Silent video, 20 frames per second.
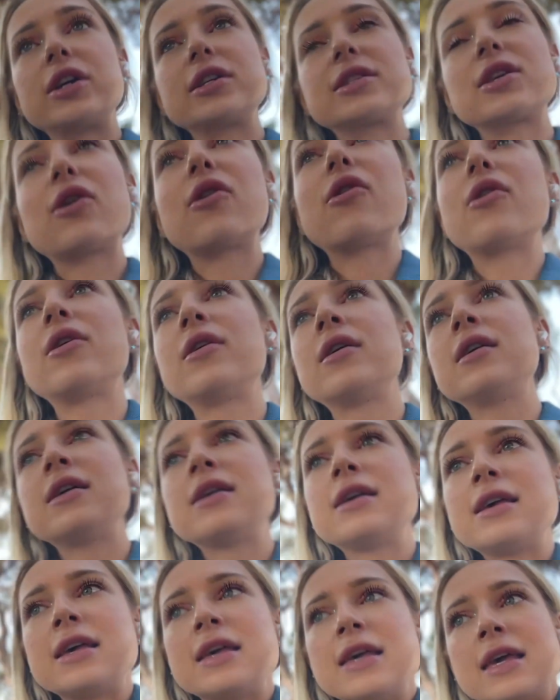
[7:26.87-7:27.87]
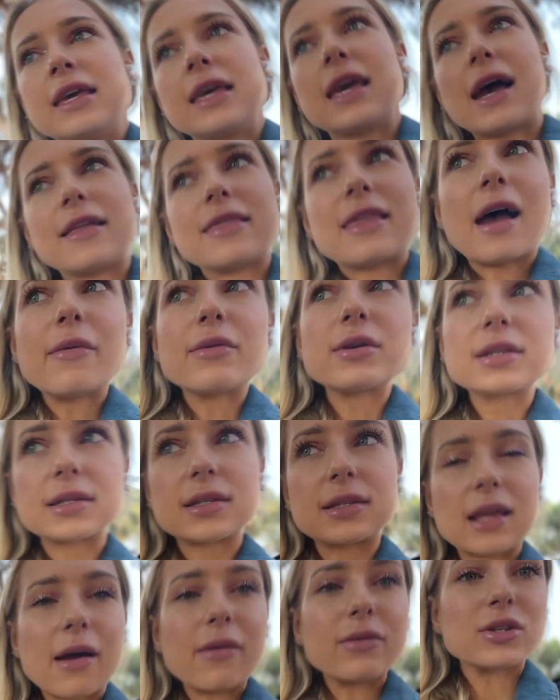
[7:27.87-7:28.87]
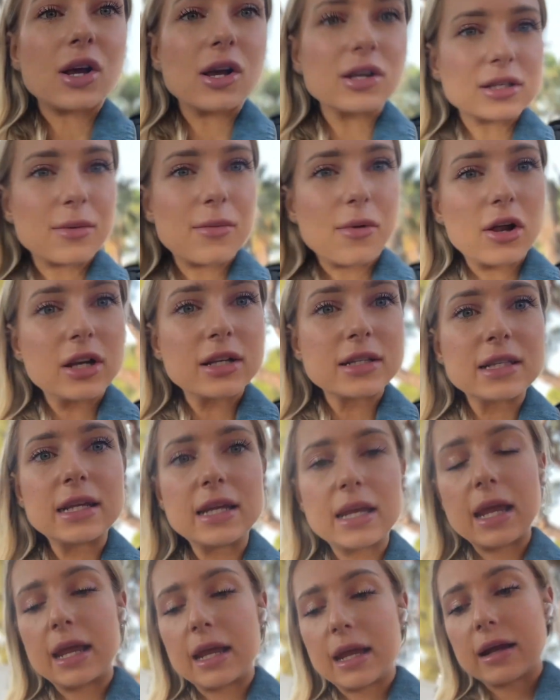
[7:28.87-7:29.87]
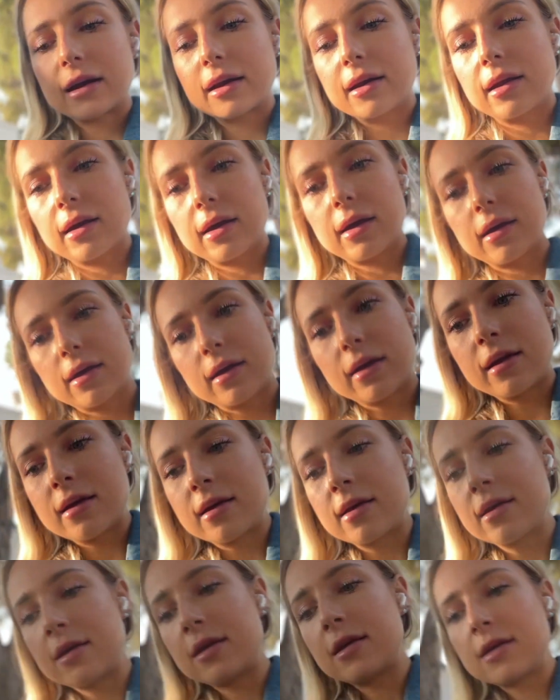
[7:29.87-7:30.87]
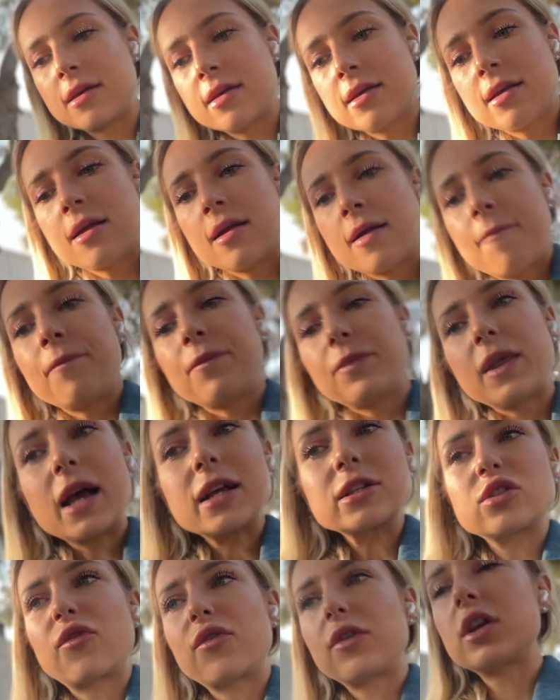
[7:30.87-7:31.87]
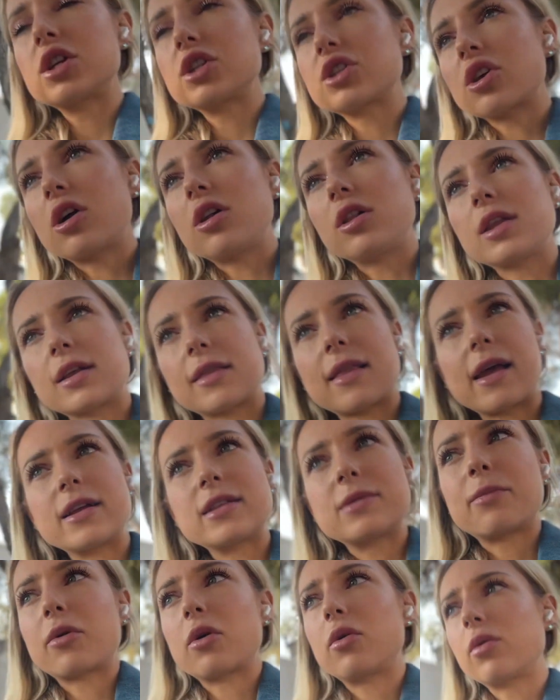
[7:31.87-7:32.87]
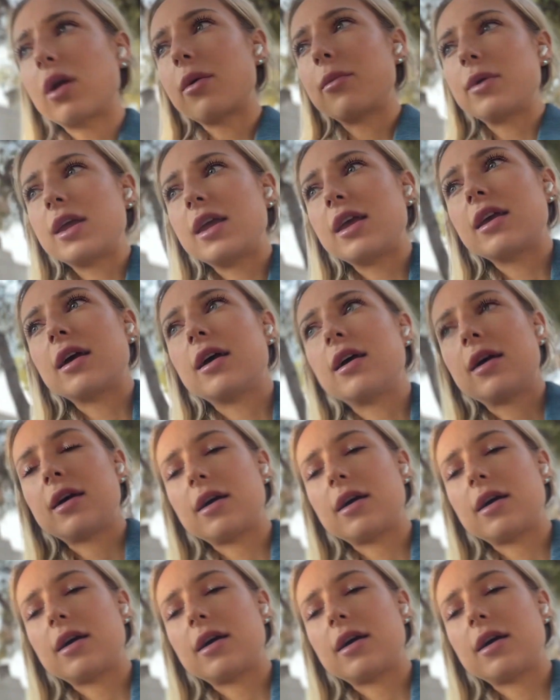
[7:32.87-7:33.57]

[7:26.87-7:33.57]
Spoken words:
So yeah, that was awesome, honestly. And yeah, so finished all the client programming.